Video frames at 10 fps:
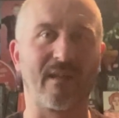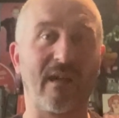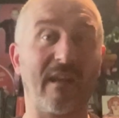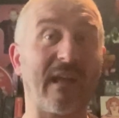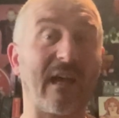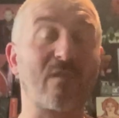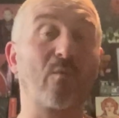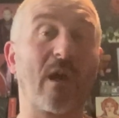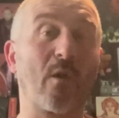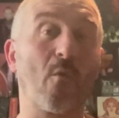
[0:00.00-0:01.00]
And that's
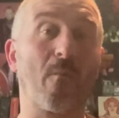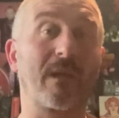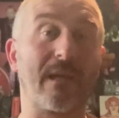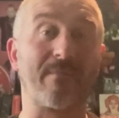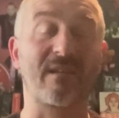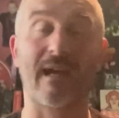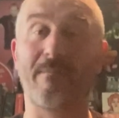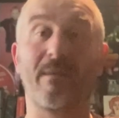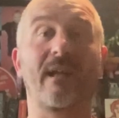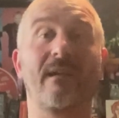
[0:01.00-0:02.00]
what I hope keeps
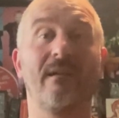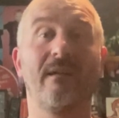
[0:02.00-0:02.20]
happening.